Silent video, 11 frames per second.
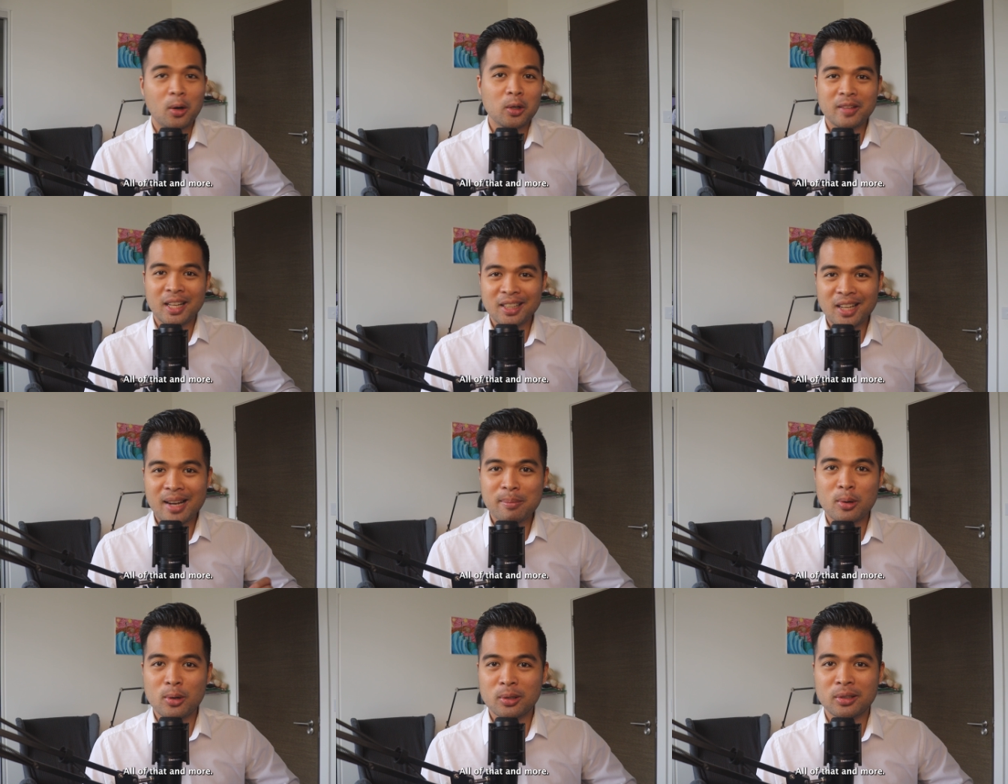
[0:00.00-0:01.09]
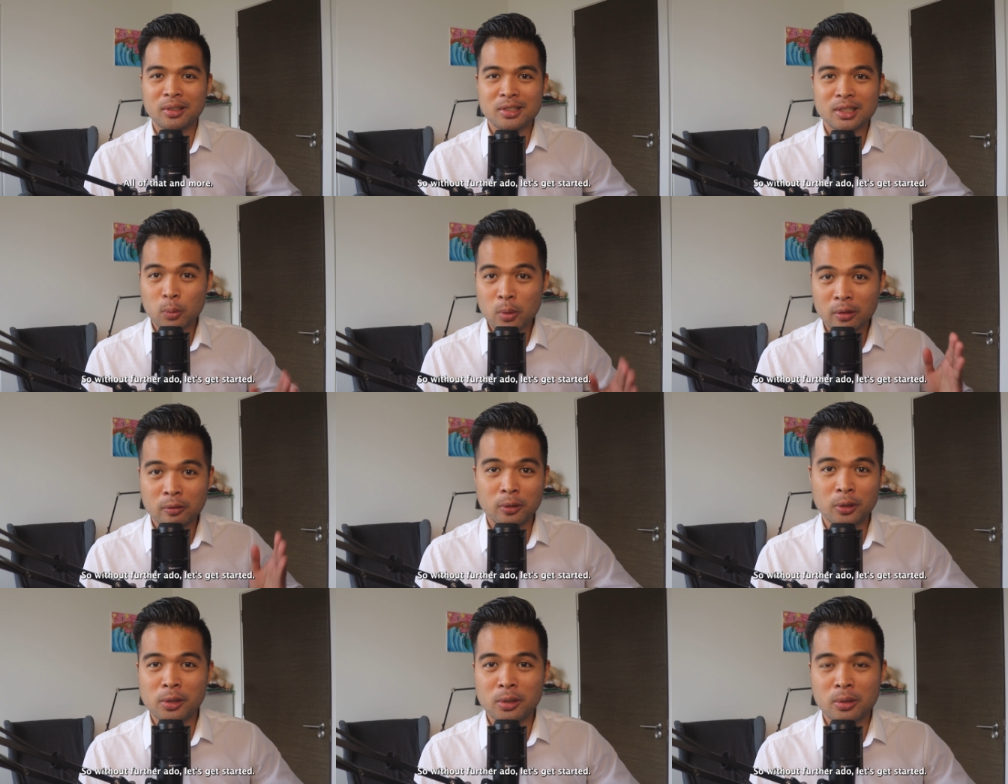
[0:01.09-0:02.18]
All of that and more. So without
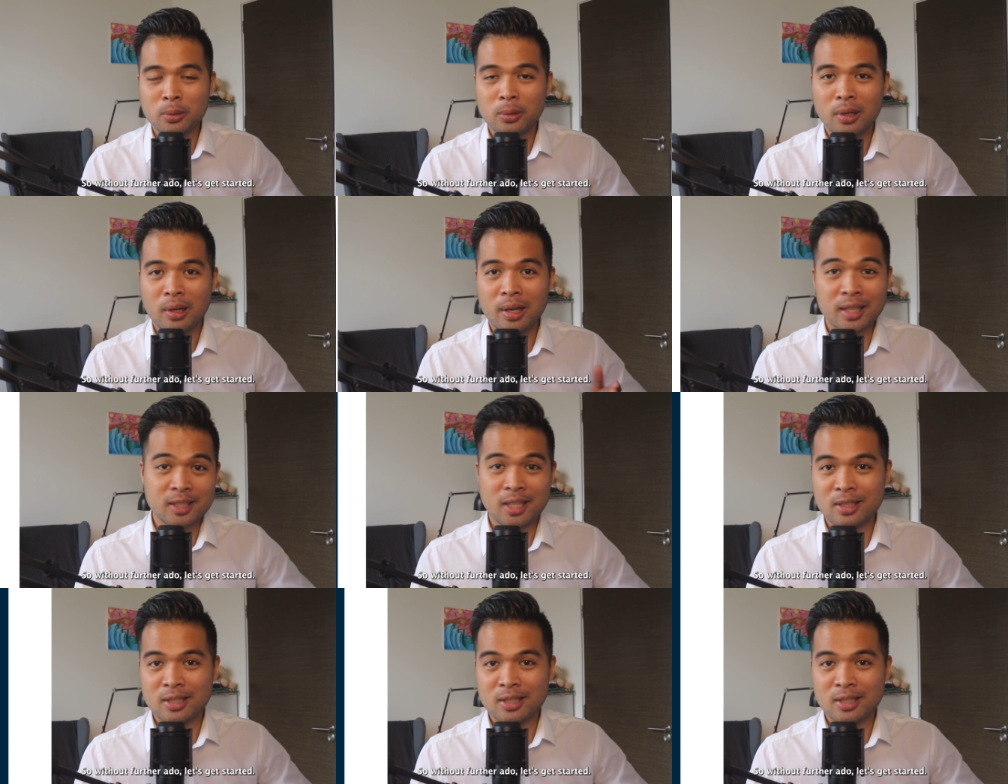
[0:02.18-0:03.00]
further ado, let's get